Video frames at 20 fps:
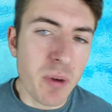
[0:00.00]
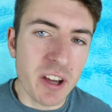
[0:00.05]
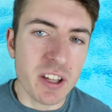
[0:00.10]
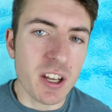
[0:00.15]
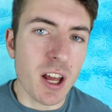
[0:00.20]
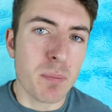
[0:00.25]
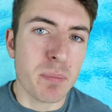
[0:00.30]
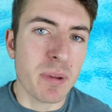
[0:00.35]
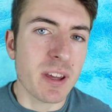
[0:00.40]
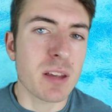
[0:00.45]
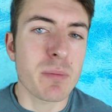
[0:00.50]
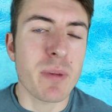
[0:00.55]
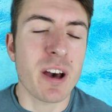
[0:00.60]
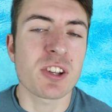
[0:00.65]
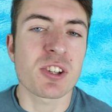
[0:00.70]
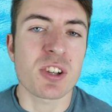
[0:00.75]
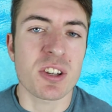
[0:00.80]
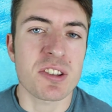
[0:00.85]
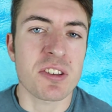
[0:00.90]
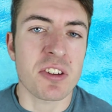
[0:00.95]
might not be the
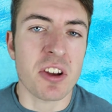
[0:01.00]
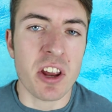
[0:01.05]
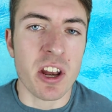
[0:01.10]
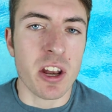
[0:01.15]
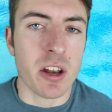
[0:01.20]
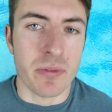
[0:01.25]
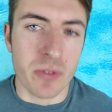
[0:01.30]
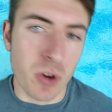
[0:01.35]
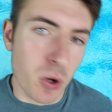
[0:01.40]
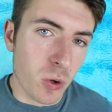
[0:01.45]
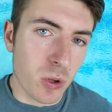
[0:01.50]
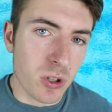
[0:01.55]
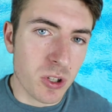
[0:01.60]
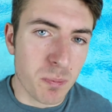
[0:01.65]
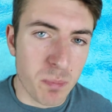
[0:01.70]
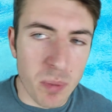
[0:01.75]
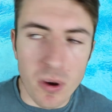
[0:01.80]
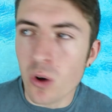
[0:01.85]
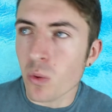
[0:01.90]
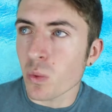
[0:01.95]
Manchester United of
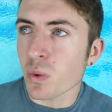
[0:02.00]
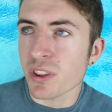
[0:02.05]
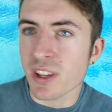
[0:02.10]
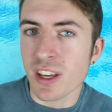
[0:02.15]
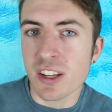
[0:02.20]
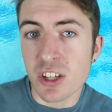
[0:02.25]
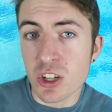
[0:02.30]
old, but with the